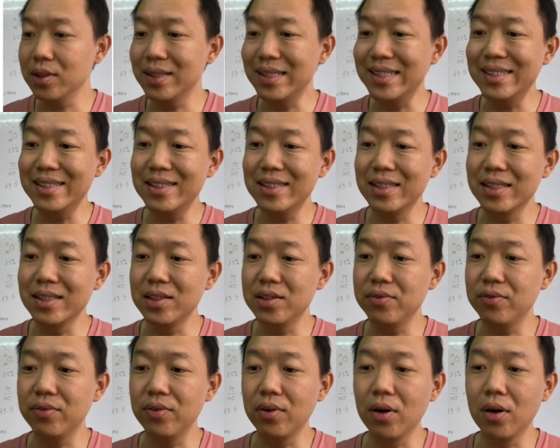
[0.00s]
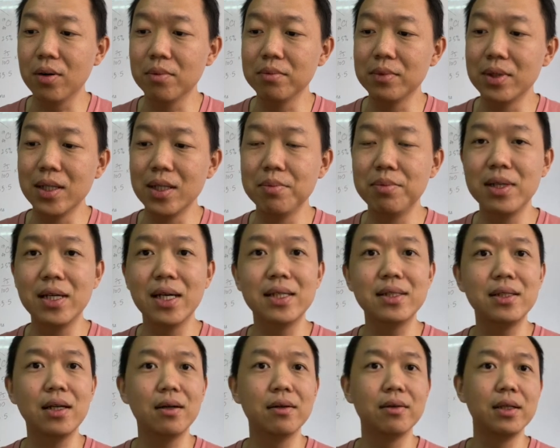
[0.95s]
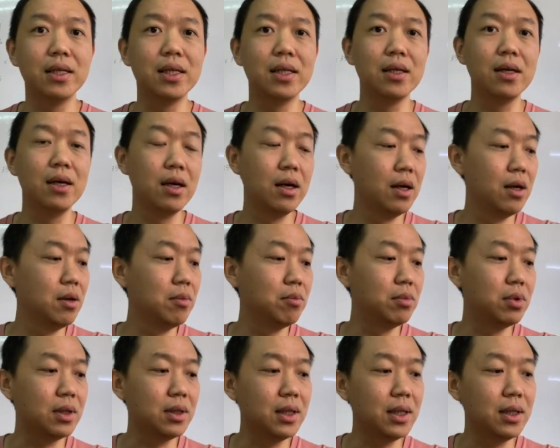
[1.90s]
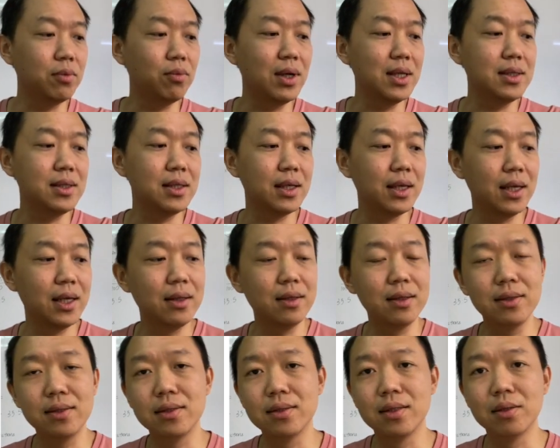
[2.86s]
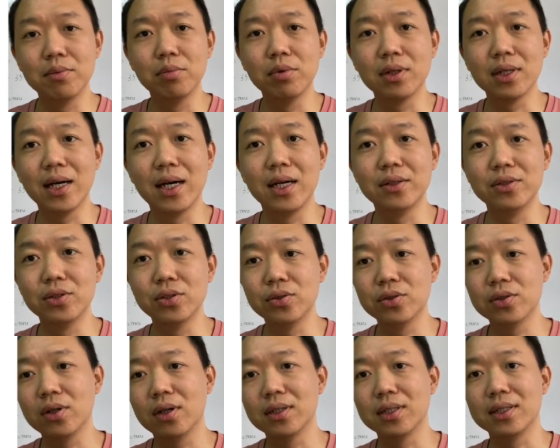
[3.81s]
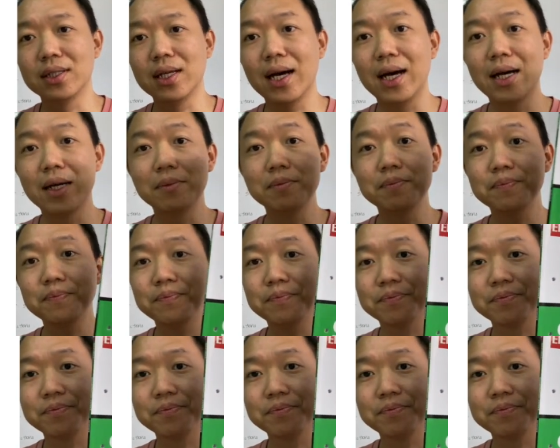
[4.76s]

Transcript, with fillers: This is from the PSLE booklet. Once again, this is the book I use all the time.